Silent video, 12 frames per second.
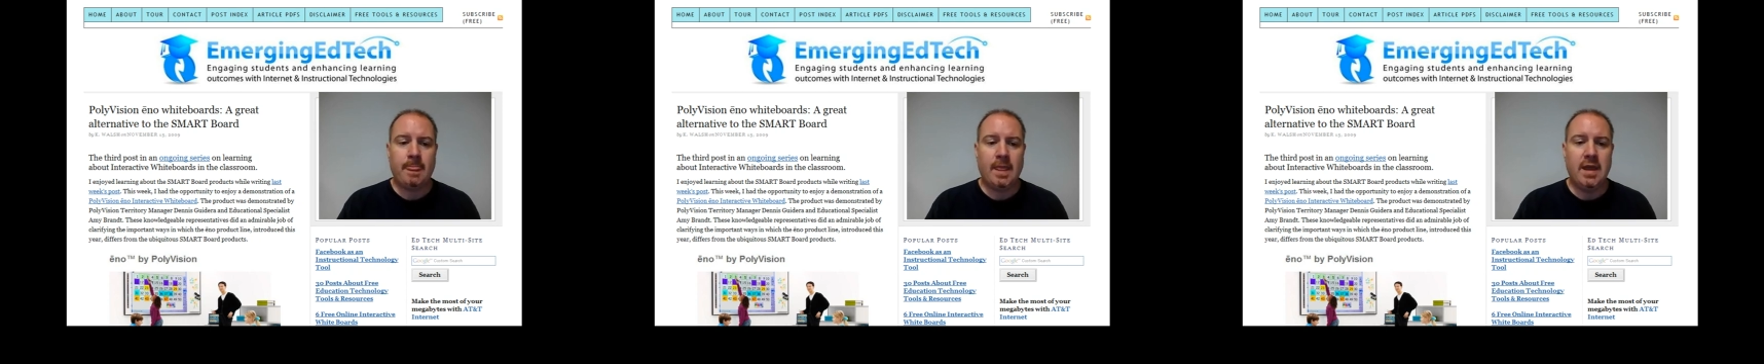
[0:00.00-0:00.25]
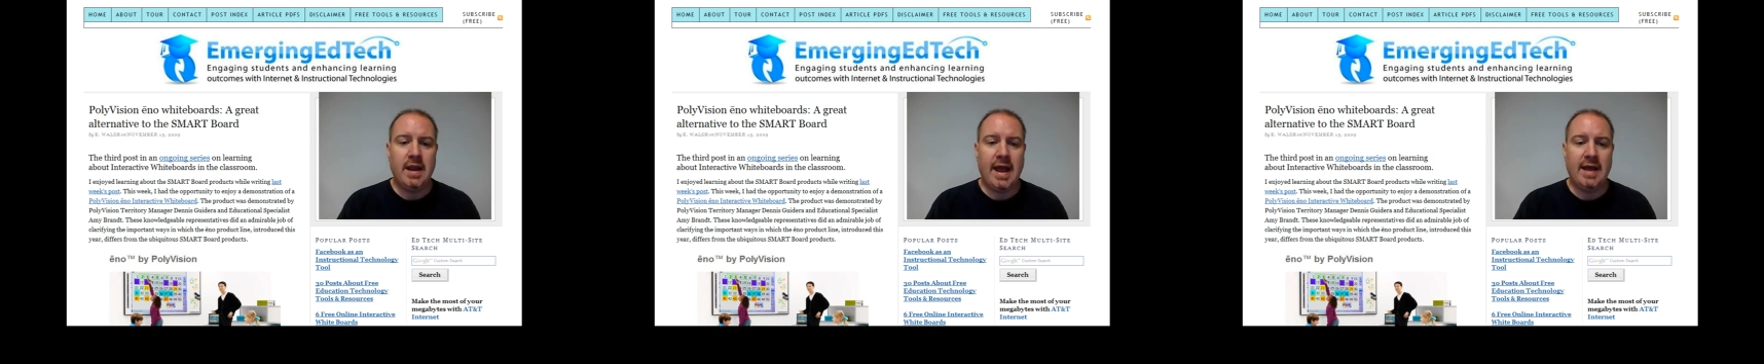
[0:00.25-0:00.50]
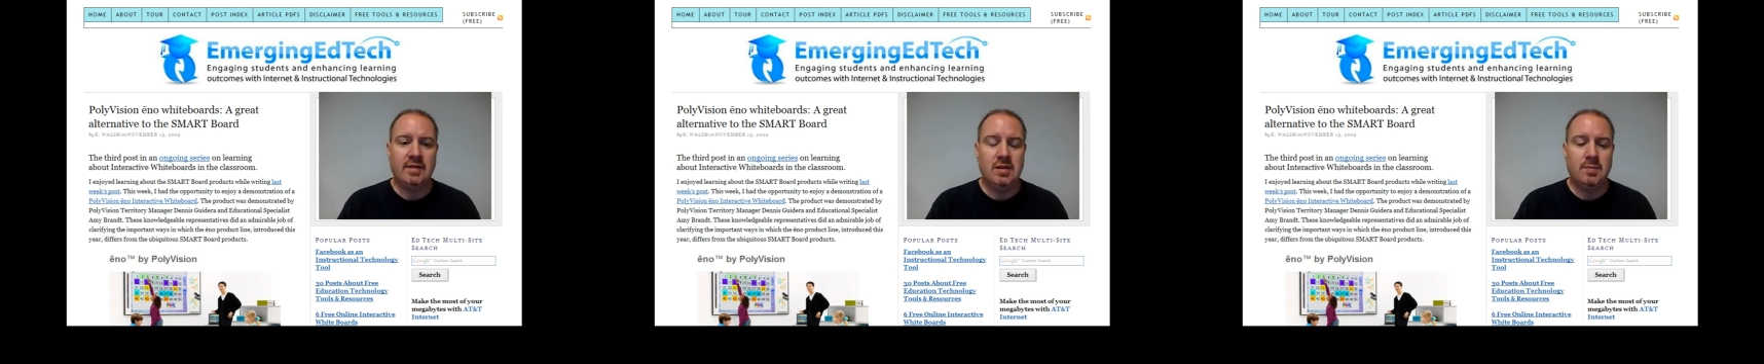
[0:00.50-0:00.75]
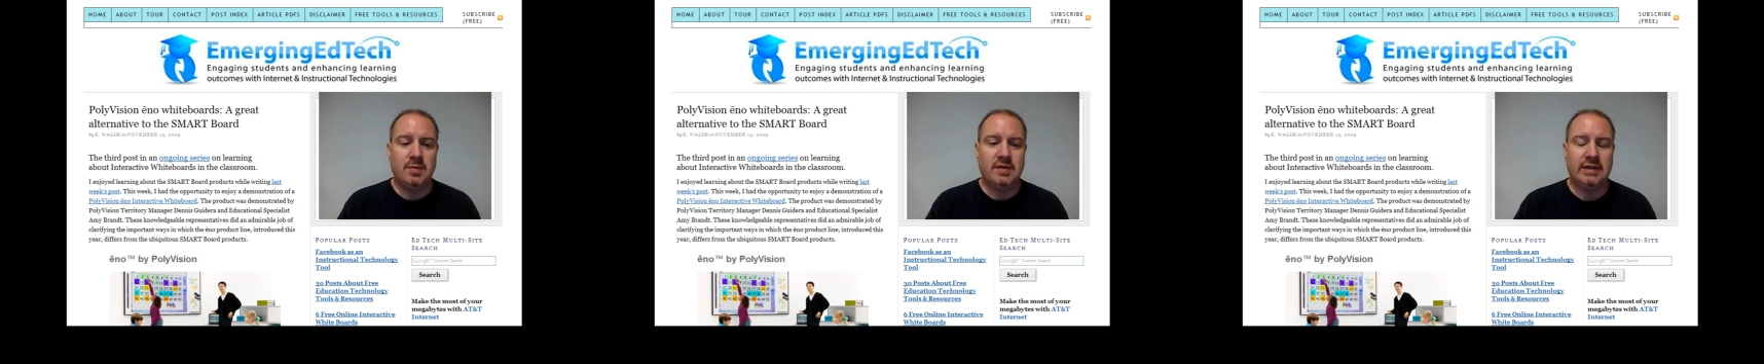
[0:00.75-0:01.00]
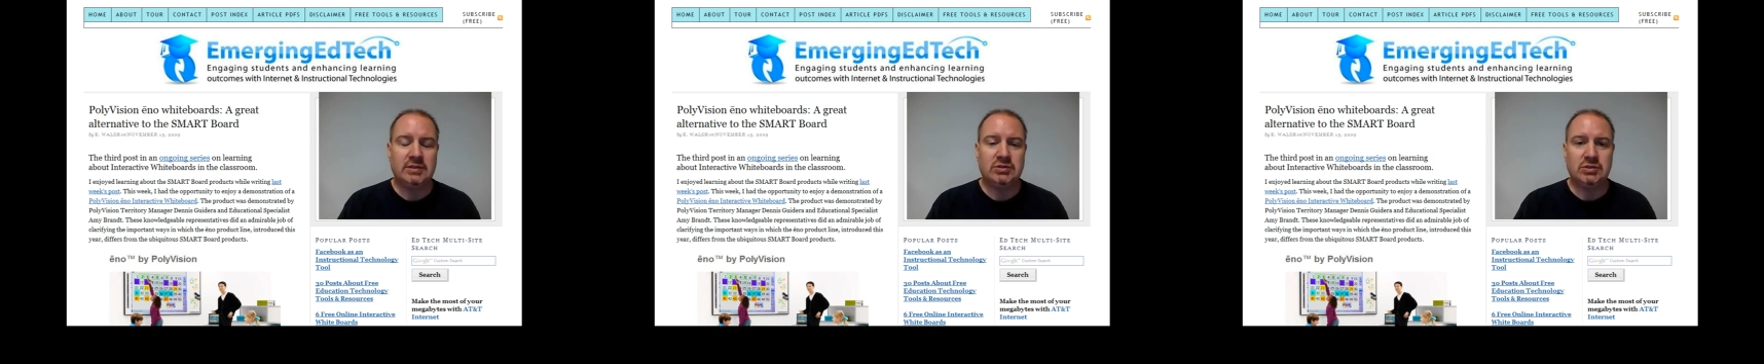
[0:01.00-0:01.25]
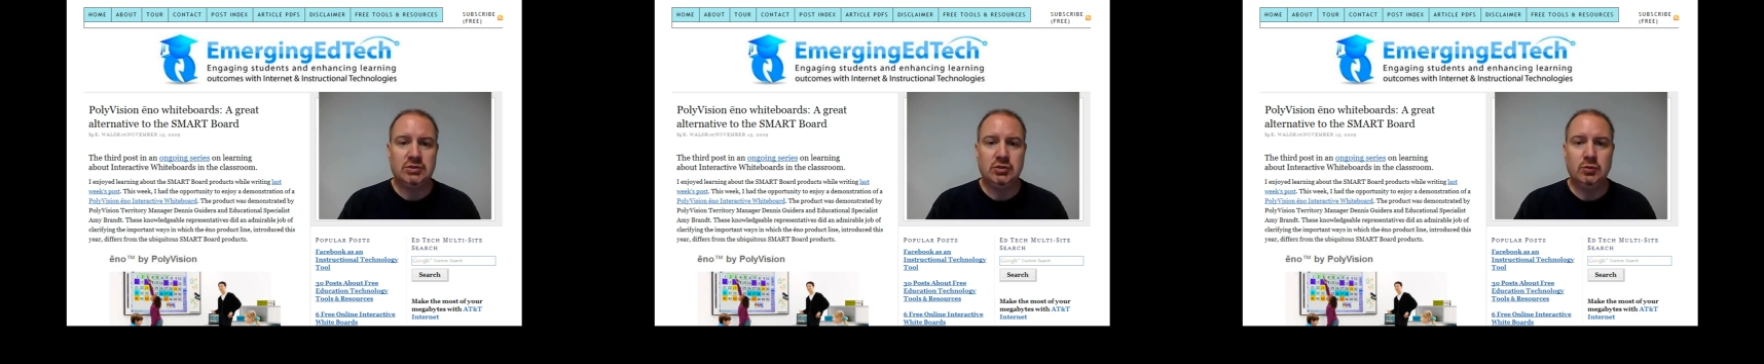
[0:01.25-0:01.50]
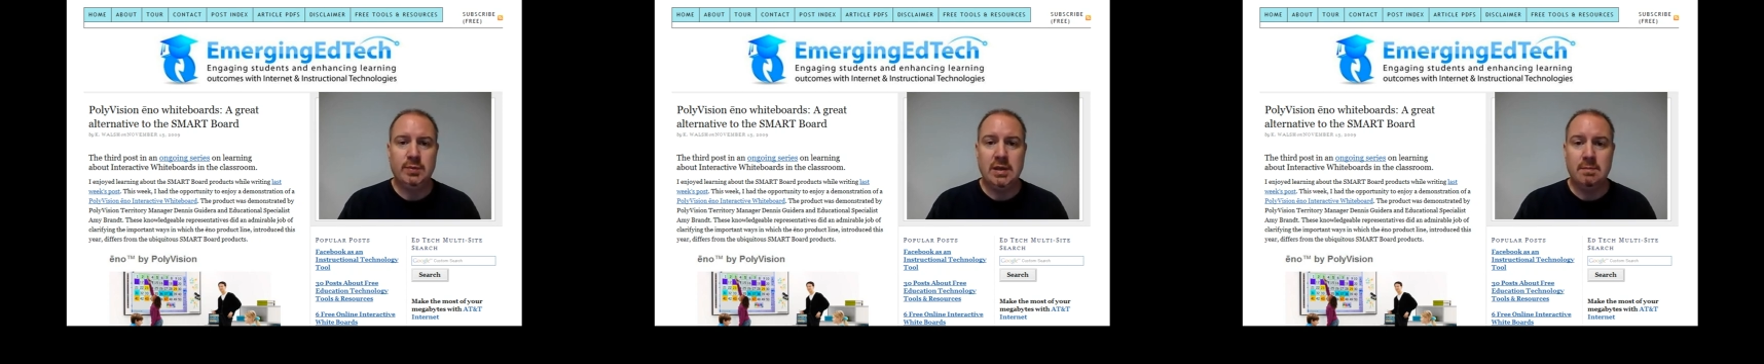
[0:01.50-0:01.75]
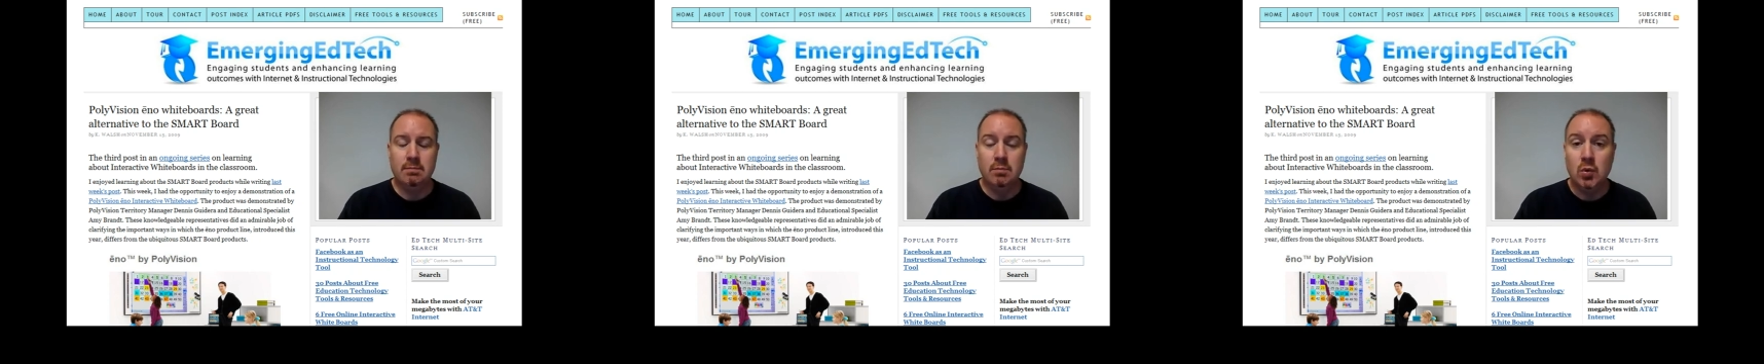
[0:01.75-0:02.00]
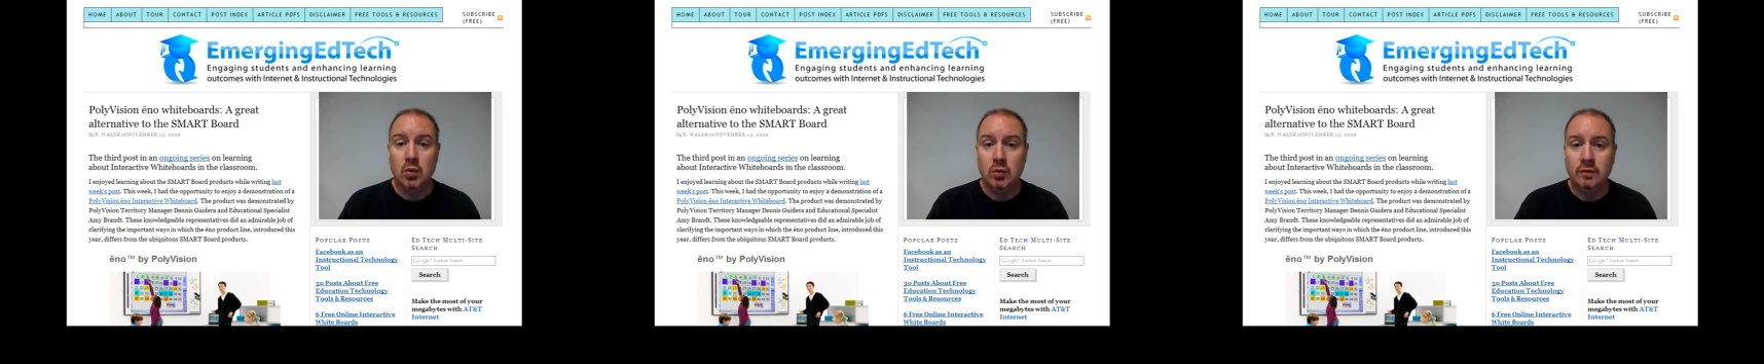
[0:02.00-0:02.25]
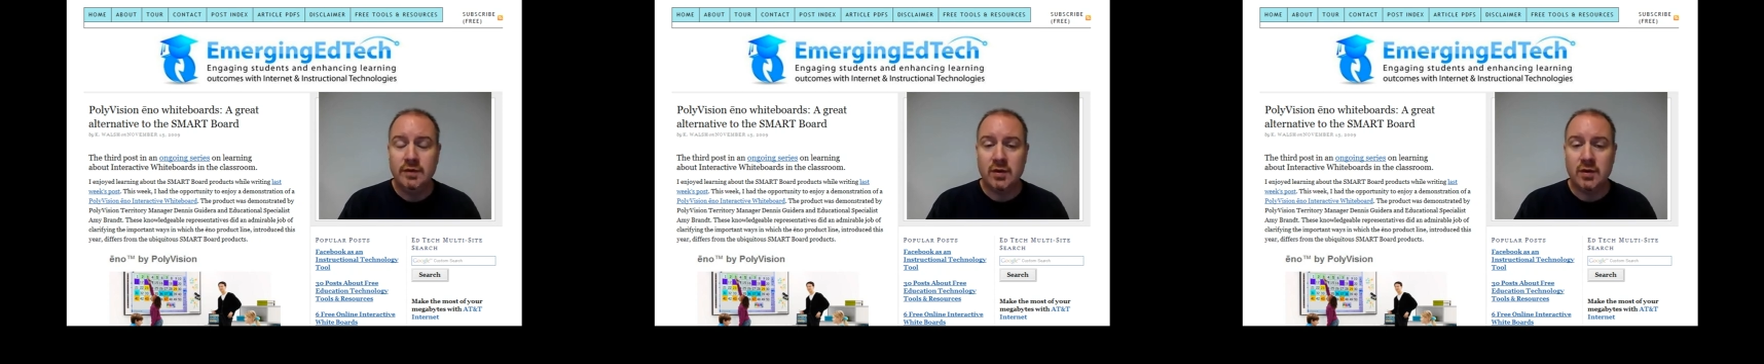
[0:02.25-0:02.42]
It had the potential to be moved